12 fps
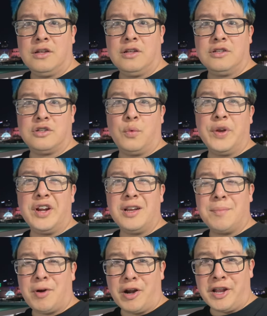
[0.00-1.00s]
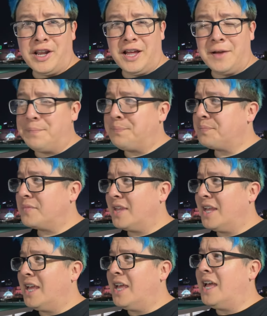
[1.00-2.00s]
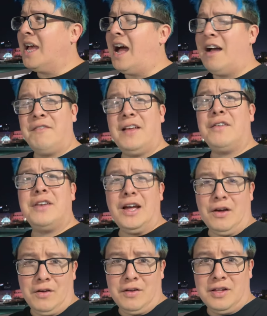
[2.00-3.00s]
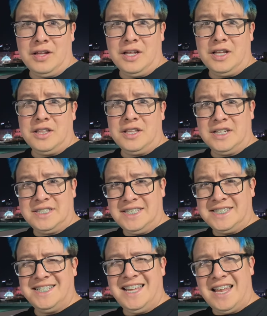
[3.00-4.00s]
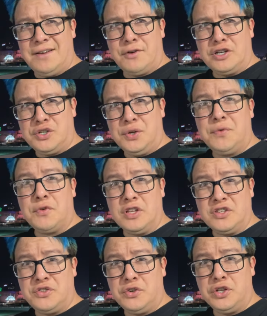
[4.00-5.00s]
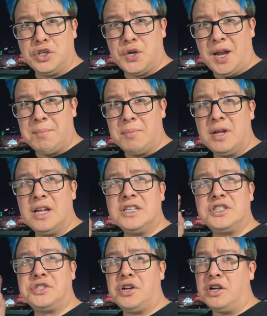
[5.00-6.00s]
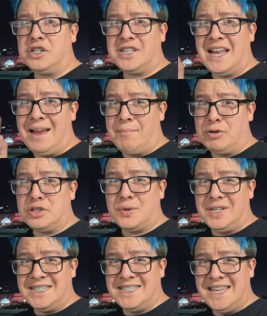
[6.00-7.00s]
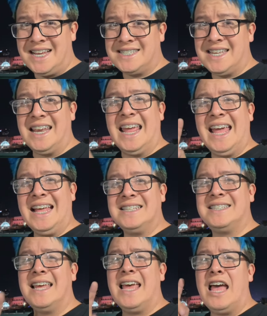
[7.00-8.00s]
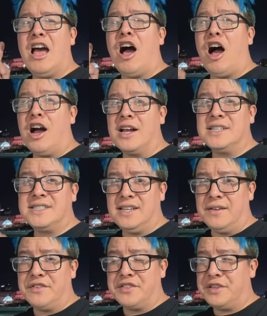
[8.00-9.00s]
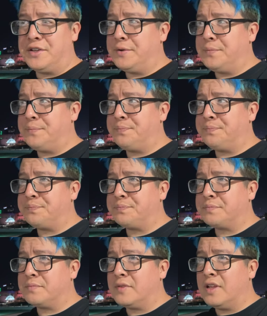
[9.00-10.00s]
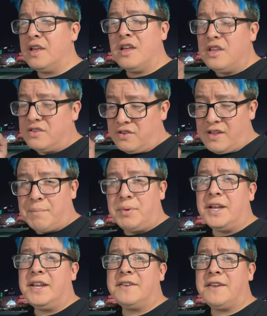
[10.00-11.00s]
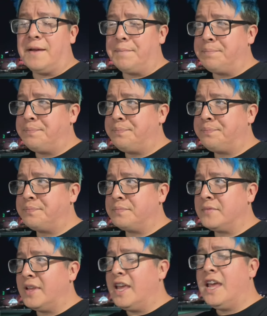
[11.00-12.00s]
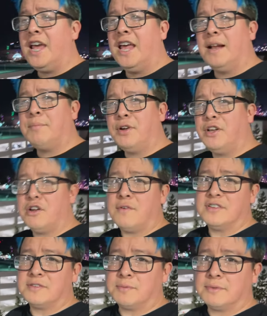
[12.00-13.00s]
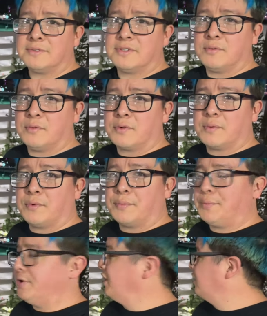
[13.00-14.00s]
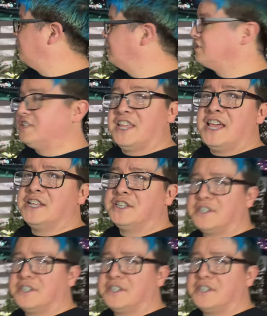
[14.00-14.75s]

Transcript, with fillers: So we're in the parking lot. I found out the sixtieth anniversary for the Studio Tram starts April twenty-sixth and ends August eleventh. So you have plenty of time. And I'm pretty nervous. We're pretty close to the edge.